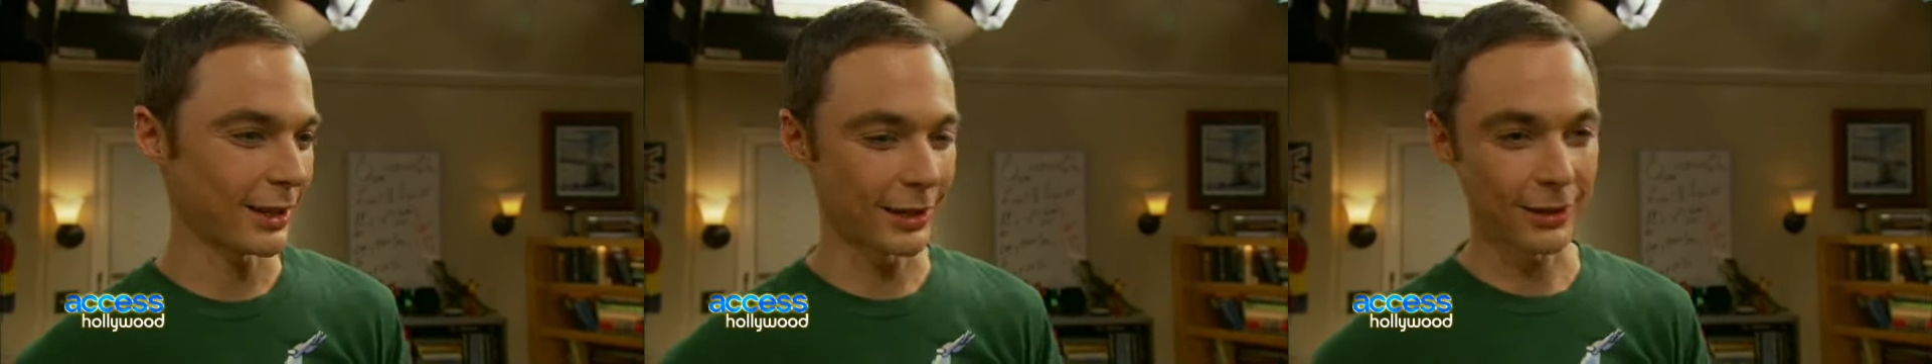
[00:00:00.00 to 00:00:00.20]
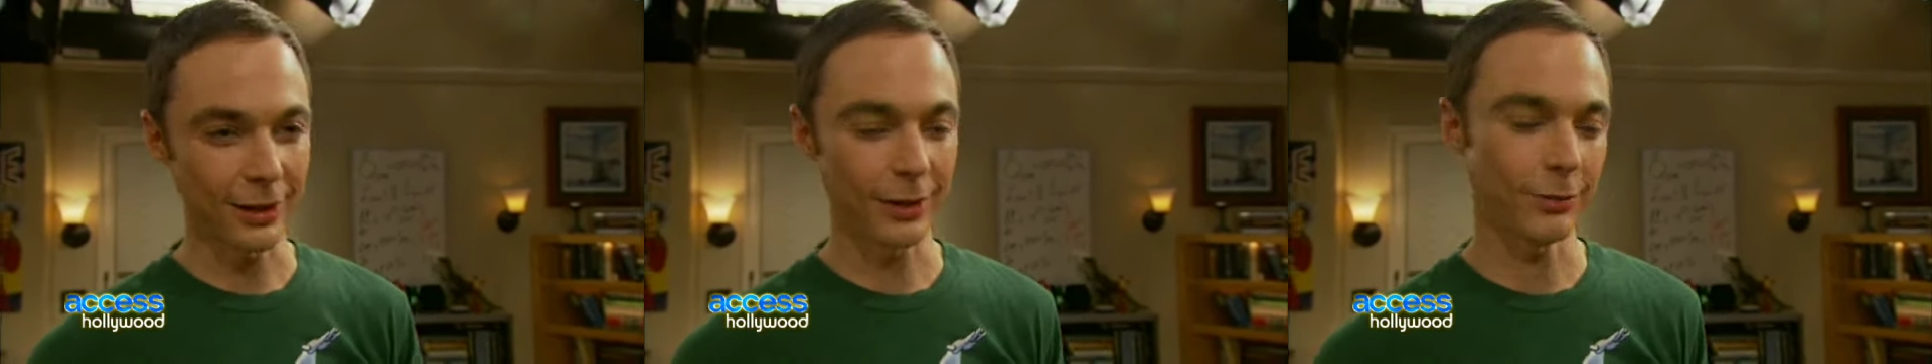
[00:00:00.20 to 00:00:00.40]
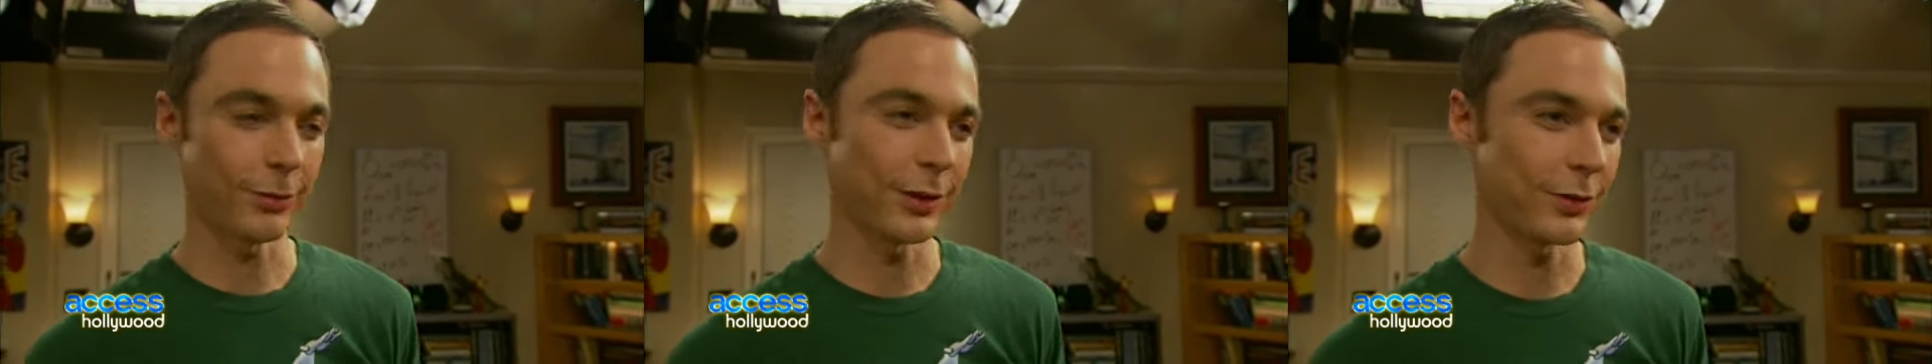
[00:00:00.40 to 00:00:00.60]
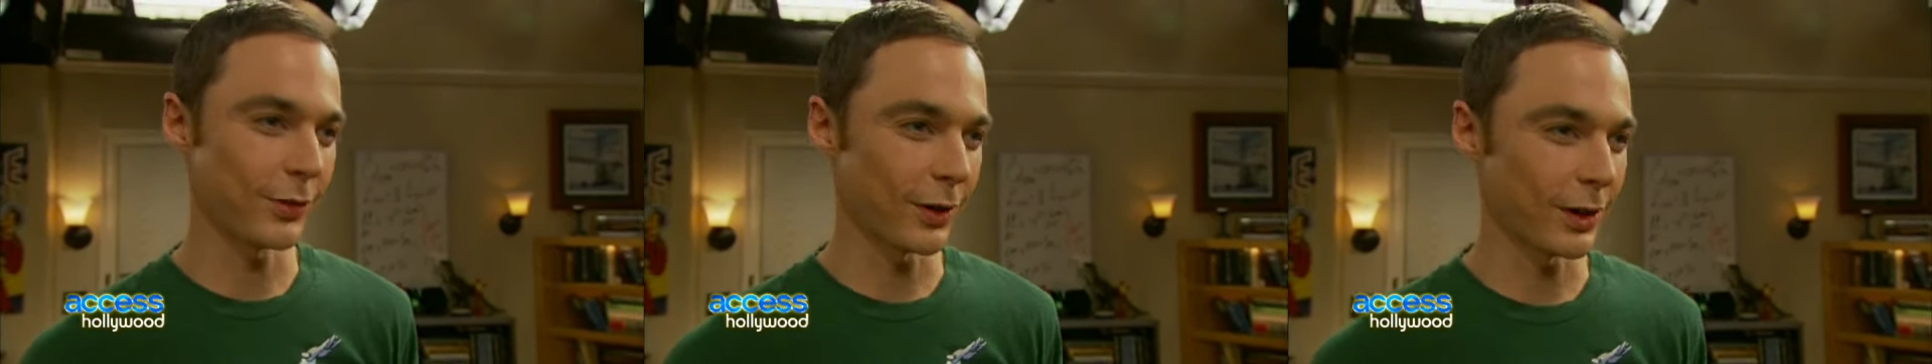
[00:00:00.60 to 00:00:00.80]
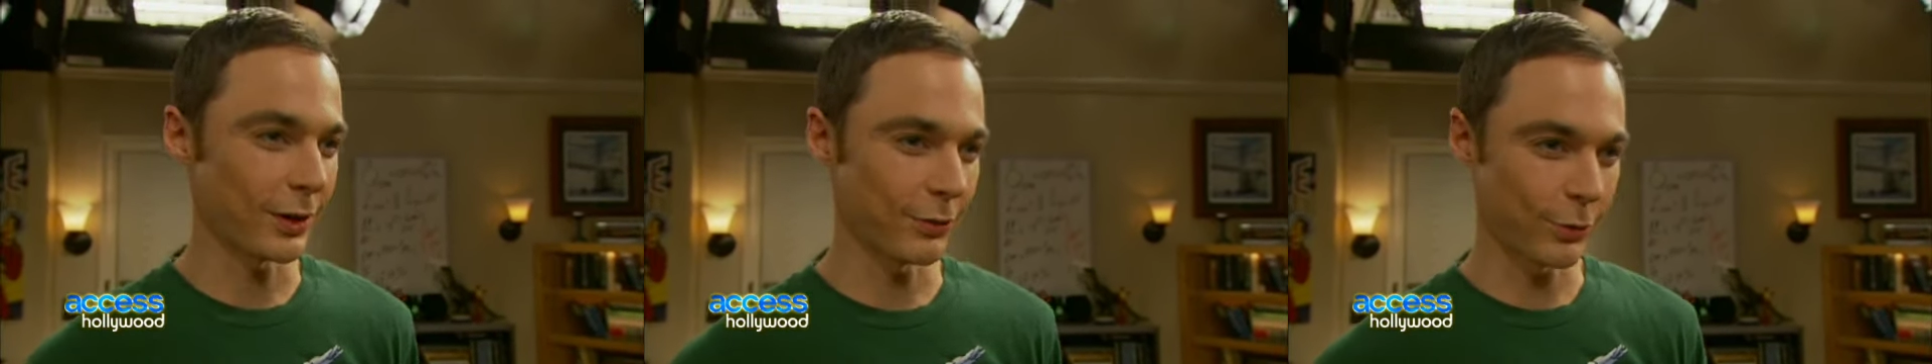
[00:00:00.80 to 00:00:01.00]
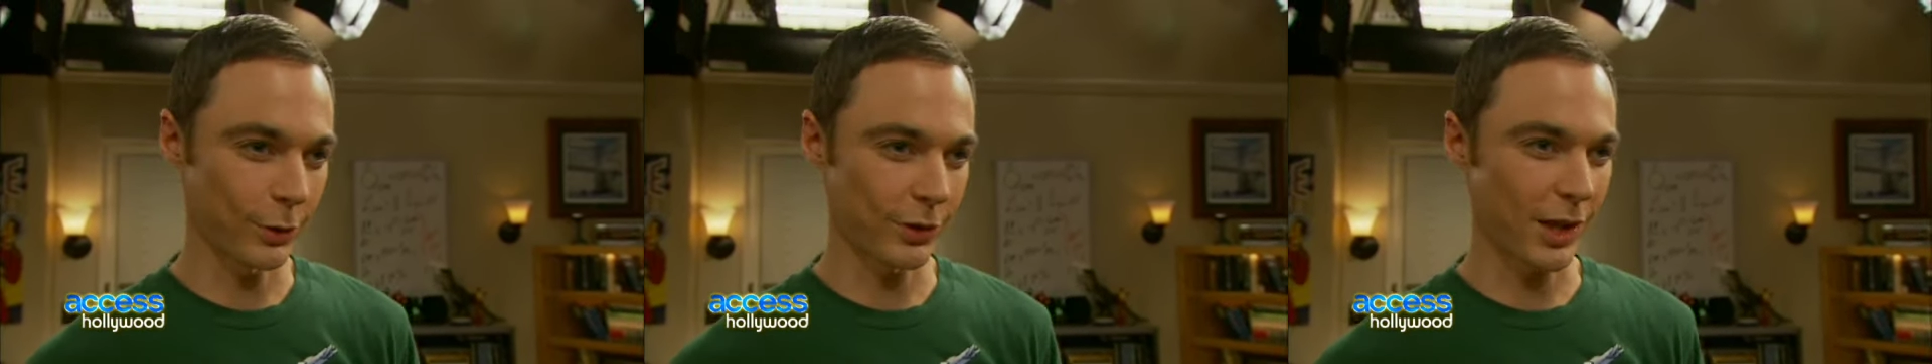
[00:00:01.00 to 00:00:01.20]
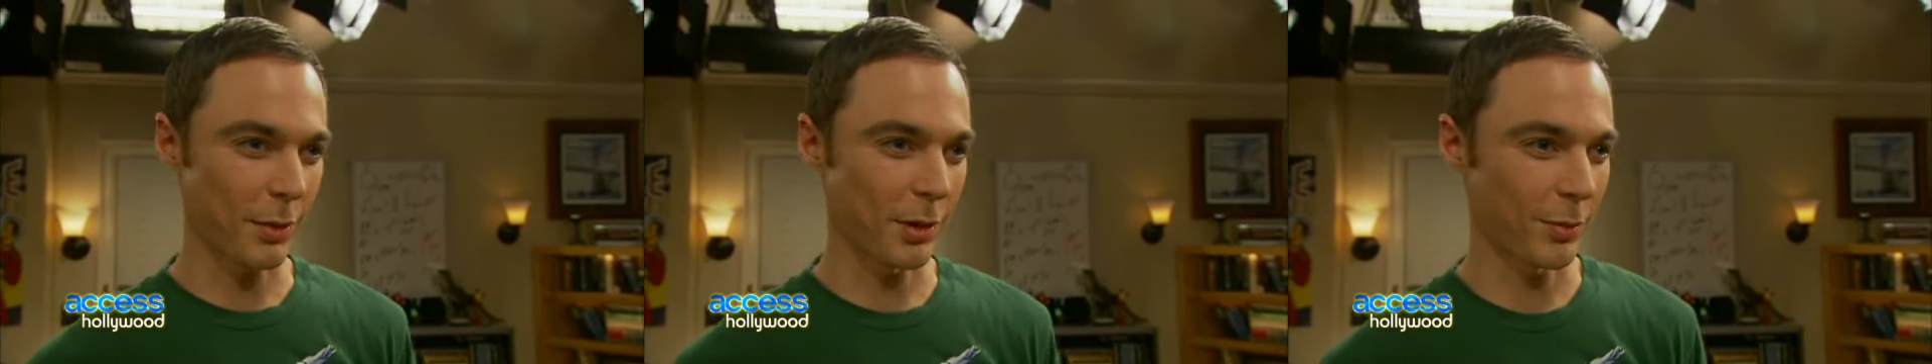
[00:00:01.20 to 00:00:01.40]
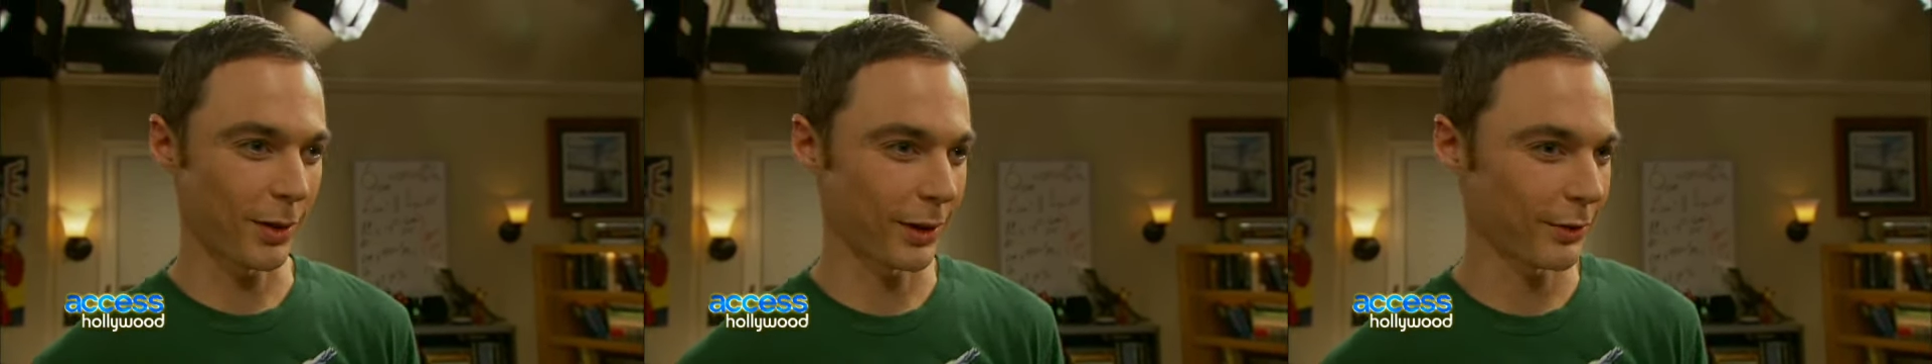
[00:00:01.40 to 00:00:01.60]
and he's very
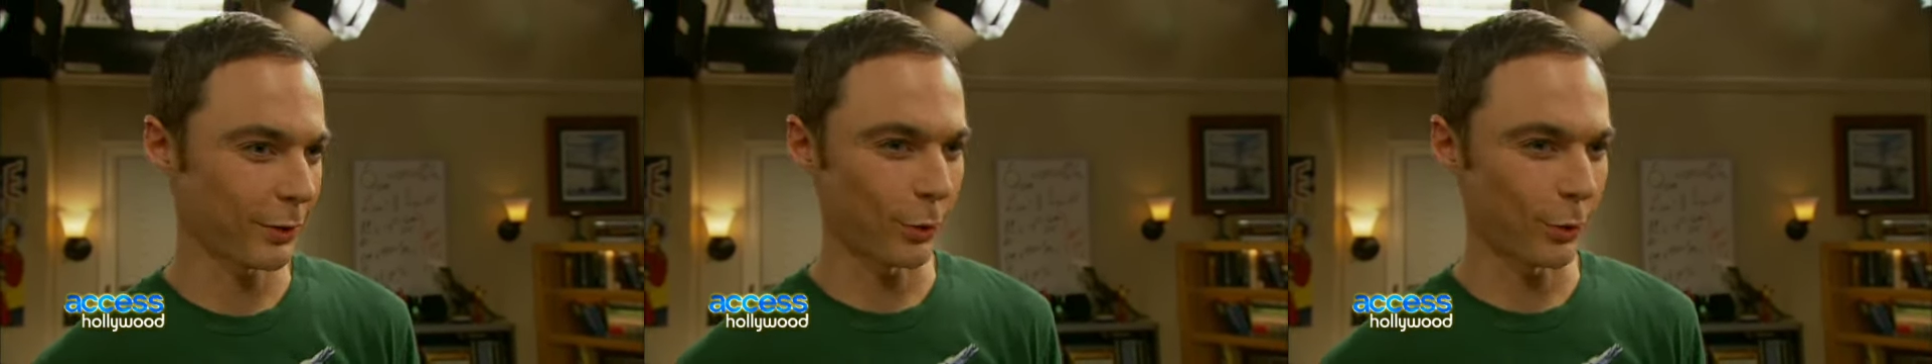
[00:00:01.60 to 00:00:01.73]
forthcoming about his